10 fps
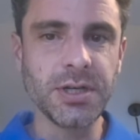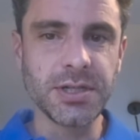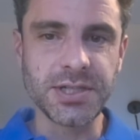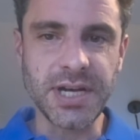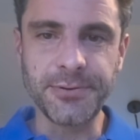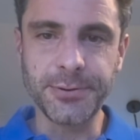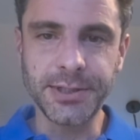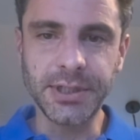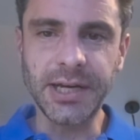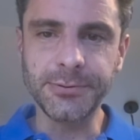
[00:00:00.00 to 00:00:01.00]
because I
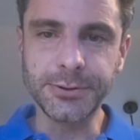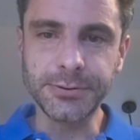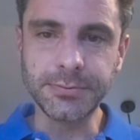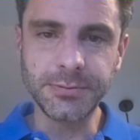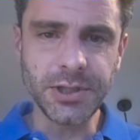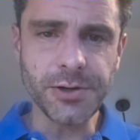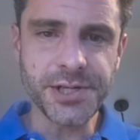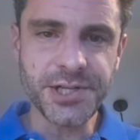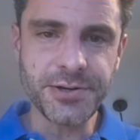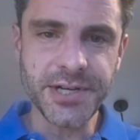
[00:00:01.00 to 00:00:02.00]
will go
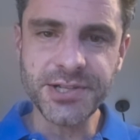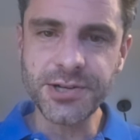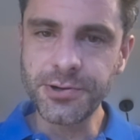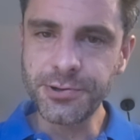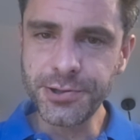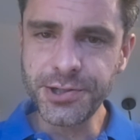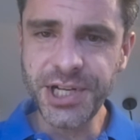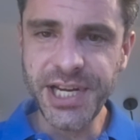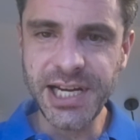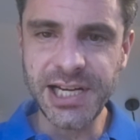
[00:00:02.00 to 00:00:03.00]
into
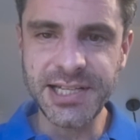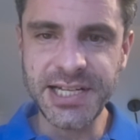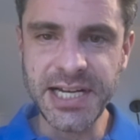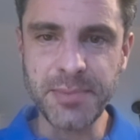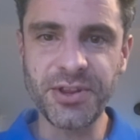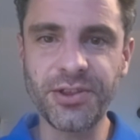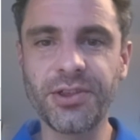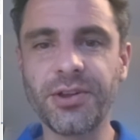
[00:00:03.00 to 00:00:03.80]
excruciating depth